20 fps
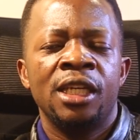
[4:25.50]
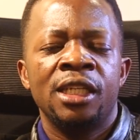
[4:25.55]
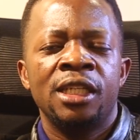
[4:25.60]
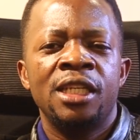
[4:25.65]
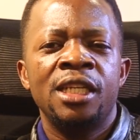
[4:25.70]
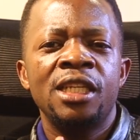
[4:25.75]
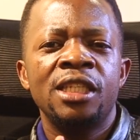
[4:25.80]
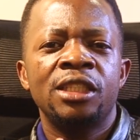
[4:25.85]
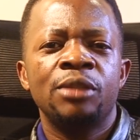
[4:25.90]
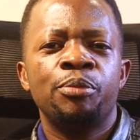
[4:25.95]

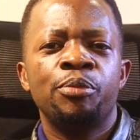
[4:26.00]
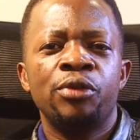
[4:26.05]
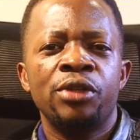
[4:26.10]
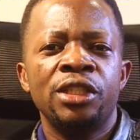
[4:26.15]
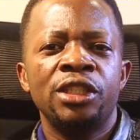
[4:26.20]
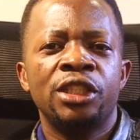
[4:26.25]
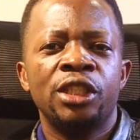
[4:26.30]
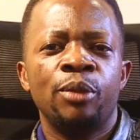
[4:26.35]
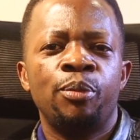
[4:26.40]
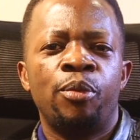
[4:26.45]
This
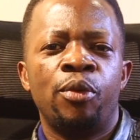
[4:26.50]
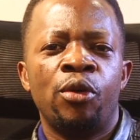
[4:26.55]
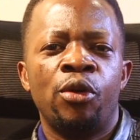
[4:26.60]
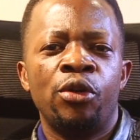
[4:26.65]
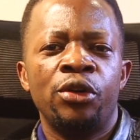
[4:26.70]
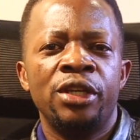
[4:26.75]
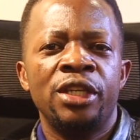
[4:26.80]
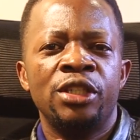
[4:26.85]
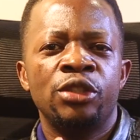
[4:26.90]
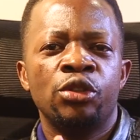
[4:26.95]

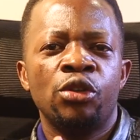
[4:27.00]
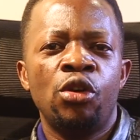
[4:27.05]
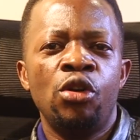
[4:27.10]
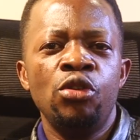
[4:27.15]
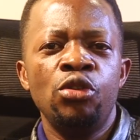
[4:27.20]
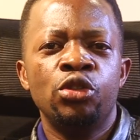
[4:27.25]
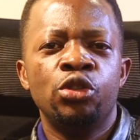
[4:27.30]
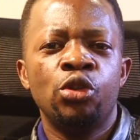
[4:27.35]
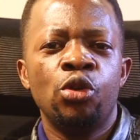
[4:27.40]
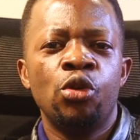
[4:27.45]
principle is
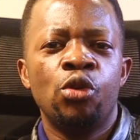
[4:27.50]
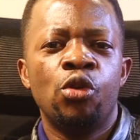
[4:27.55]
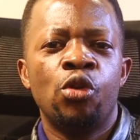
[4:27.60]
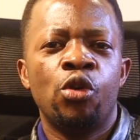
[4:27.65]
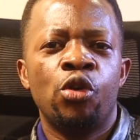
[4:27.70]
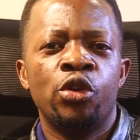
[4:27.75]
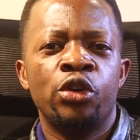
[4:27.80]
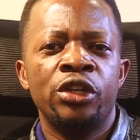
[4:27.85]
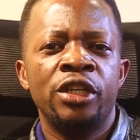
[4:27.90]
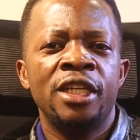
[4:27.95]
also
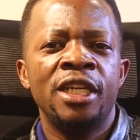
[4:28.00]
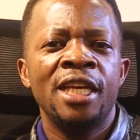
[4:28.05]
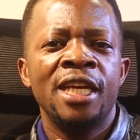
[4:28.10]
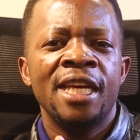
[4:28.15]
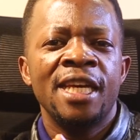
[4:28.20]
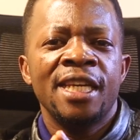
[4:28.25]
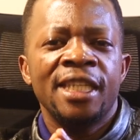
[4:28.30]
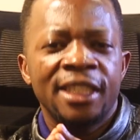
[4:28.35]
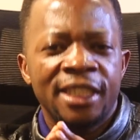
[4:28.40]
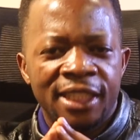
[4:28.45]
called
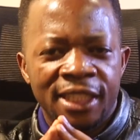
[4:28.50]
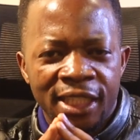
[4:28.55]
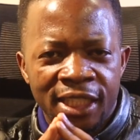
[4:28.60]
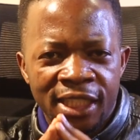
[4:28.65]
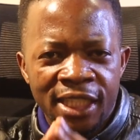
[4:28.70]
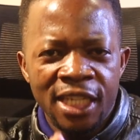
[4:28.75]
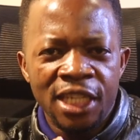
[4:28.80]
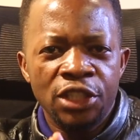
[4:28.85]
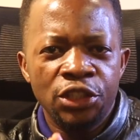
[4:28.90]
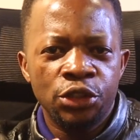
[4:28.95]

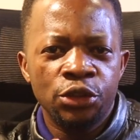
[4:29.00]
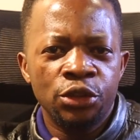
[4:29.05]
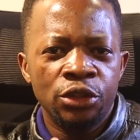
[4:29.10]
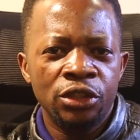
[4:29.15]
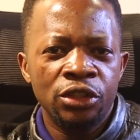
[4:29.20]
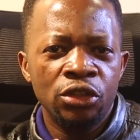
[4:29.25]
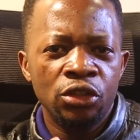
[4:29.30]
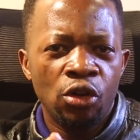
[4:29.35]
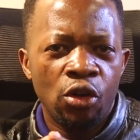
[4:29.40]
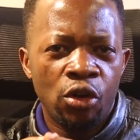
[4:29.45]

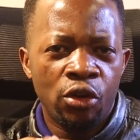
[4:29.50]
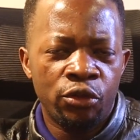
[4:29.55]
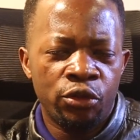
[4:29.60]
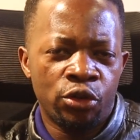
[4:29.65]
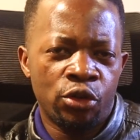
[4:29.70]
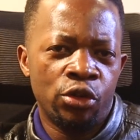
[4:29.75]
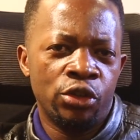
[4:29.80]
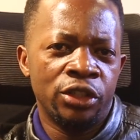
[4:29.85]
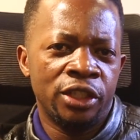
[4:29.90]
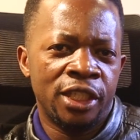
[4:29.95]
seriation of
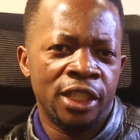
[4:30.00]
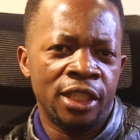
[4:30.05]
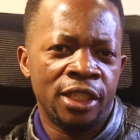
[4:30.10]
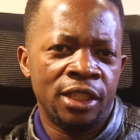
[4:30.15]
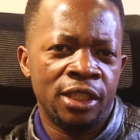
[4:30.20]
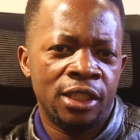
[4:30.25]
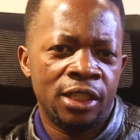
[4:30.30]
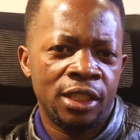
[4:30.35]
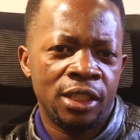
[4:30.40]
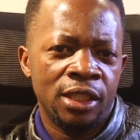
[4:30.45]

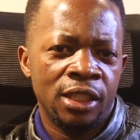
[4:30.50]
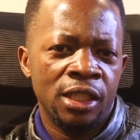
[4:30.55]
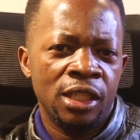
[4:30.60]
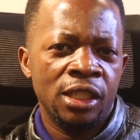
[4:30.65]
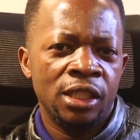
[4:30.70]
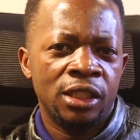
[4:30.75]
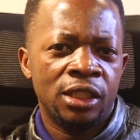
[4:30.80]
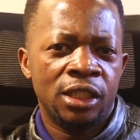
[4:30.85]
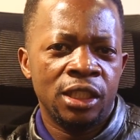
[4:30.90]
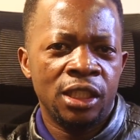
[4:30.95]
content.
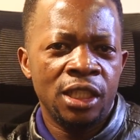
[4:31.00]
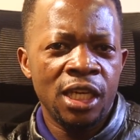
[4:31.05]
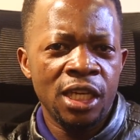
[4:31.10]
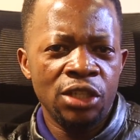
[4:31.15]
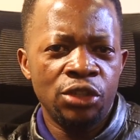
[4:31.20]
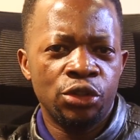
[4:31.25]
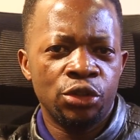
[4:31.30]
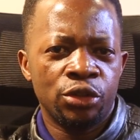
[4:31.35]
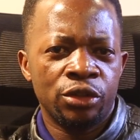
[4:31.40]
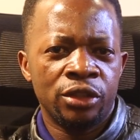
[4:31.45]

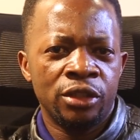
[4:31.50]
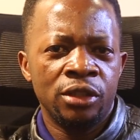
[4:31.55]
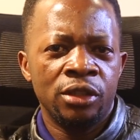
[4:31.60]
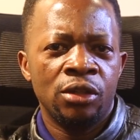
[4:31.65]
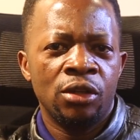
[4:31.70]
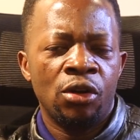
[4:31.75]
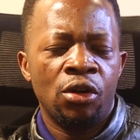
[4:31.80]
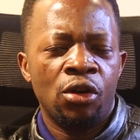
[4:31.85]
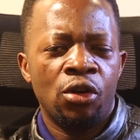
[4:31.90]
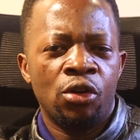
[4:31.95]
Seriation
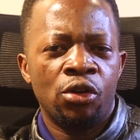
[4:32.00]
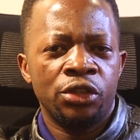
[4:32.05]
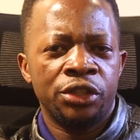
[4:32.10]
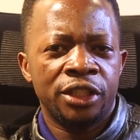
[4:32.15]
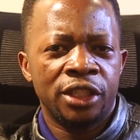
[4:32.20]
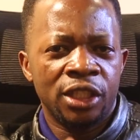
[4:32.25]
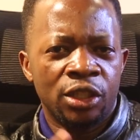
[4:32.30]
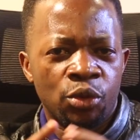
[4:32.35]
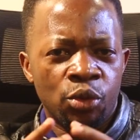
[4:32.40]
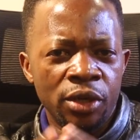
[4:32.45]
or
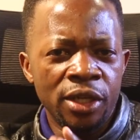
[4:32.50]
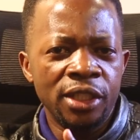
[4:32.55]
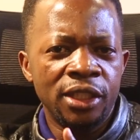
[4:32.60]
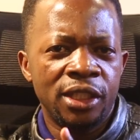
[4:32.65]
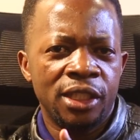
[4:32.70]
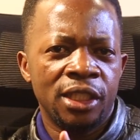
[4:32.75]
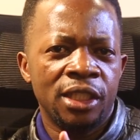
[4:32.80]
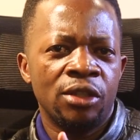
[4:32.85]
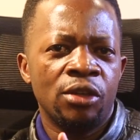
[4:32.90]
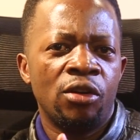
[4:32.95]

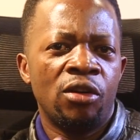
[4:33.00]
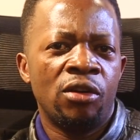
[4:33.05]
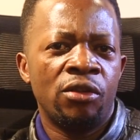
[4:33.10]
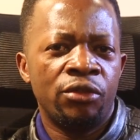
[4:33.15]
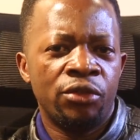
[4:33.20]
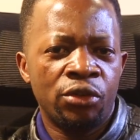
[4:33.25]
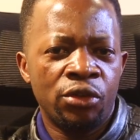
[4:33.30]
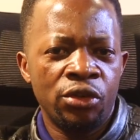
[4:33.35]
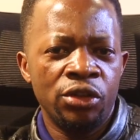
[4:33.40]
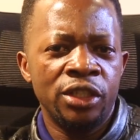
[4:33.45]
sequencing
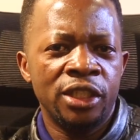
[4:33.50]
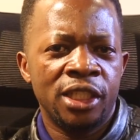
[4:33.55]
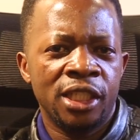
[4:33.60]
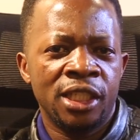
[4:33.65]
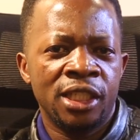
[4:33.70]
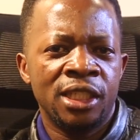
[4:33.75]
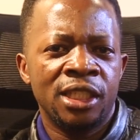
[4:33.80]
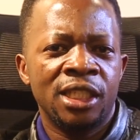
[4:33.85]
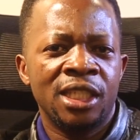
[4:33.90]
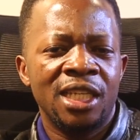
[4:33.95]
of
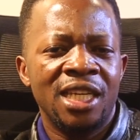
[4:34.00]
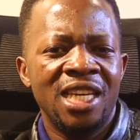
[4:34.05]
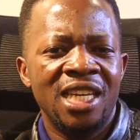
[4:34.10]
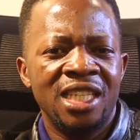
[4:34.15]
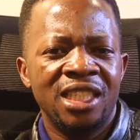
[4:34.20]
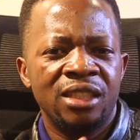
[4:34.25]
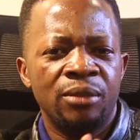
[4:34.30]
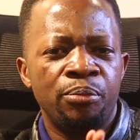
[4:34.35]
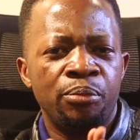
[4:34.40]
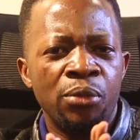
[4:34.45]
content
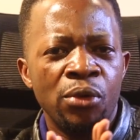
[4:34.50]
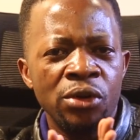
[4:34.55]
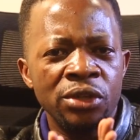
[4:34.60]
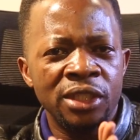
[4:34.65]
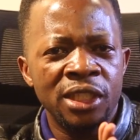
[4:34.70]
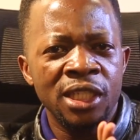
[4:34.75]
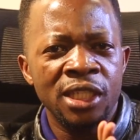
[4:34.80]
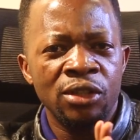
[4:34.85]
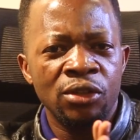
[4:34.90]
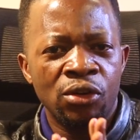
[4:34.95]
is
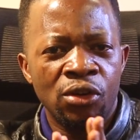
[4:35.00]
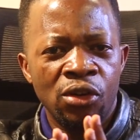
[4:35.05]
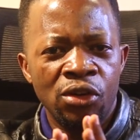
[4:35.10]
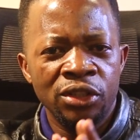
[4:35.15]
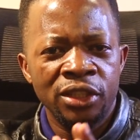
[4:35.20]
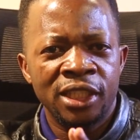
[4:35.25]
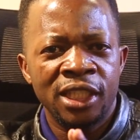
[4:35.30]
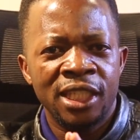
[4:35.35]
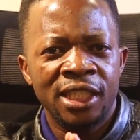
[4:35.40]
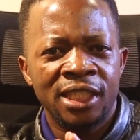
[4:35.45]
putting
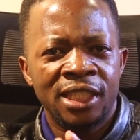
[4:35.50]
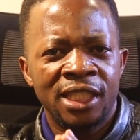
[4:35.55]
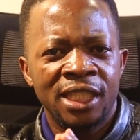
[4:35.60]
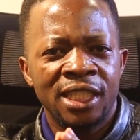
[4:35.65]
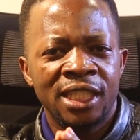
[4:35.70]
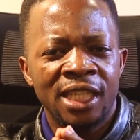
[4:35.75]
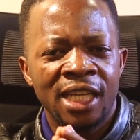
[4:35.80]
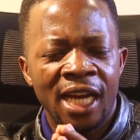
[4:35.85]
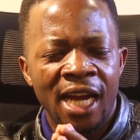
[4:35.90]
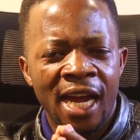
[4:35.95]
content
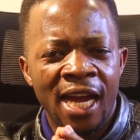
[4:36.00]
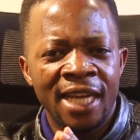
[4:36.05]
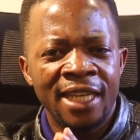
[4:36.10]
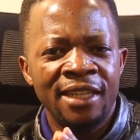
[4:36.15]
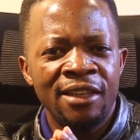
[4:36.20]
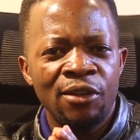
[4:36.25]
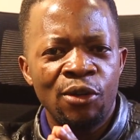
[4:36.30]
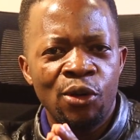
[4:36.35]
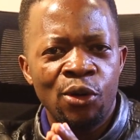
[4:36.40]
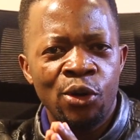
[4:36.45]
in
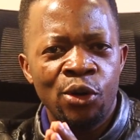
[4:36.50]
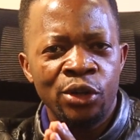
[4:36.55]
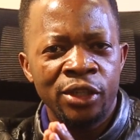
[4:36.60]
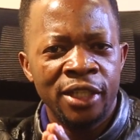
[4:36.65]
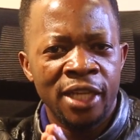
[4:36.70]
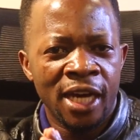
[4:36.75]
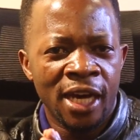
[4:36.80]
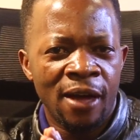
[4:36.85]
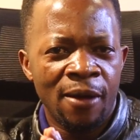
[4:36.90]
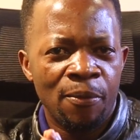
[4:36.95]
an
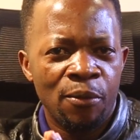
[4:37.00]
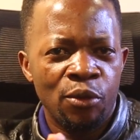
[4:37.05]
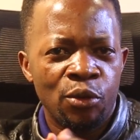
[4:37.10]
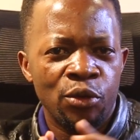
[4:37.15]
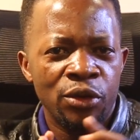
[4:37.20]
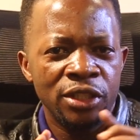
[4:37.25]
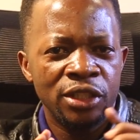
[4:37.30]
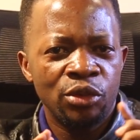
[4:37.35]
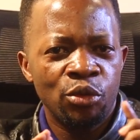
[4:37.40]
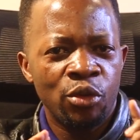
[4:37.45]
order
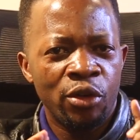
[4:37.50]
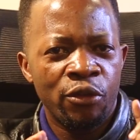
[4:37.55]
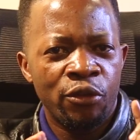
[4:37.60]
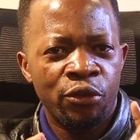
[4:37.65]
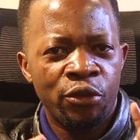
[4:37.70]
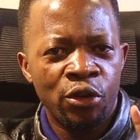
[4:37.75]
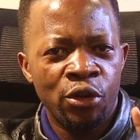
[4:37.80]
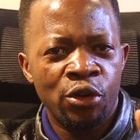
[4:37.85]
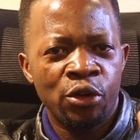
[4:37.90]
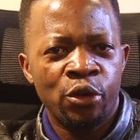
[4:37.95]
which we
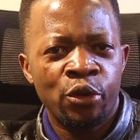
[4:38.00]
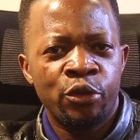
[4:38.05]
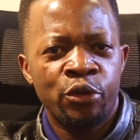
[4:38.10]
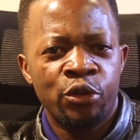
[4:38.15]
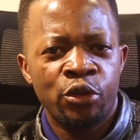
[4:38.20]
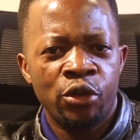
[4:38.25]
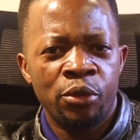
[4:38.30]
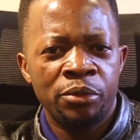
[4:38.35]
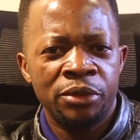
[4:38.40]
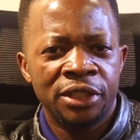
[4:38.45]
follow
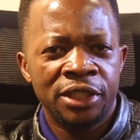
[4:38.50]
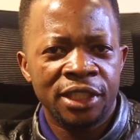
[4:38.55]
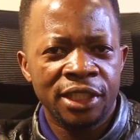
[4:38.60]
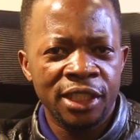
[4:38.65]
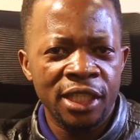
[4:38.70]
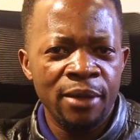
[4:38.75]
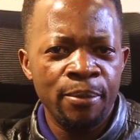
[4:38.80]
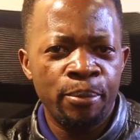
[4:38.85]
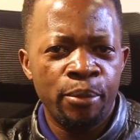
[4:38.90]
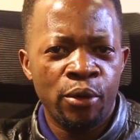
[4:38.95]
from
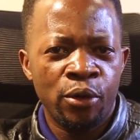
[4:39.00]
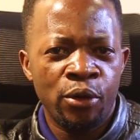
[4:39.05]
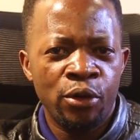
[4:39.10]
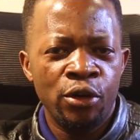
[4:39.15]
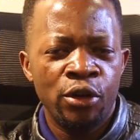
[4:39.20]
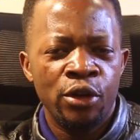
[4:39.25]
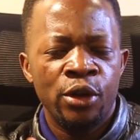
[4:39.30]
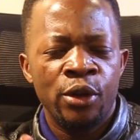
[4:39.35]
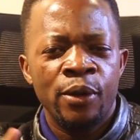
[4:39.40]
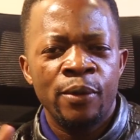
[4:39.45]

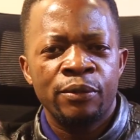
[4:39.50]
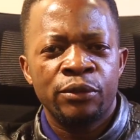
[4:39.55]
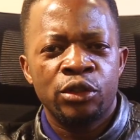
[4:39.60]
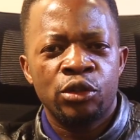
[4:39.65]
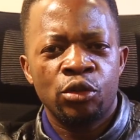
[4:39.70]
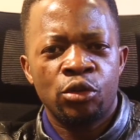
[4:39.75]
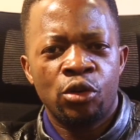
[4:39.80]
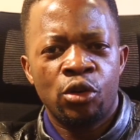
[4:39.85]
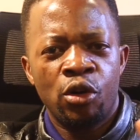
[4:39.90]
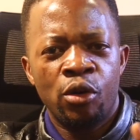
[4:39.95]
simple
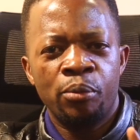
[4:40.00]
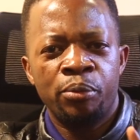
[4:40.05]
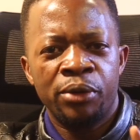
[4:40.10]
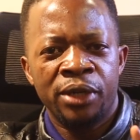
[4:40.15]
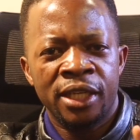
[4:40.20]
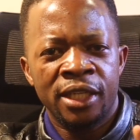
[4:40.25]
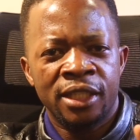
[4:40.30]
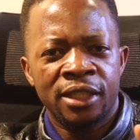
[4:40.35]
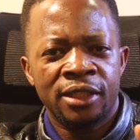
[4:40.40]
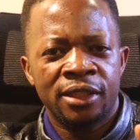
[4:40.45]
to
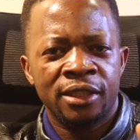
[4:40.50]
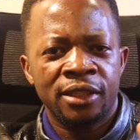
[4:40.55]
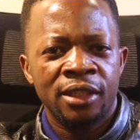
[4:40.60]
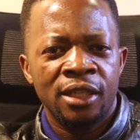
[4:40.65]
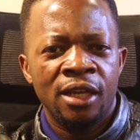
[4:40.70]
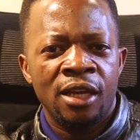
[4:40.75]
complex,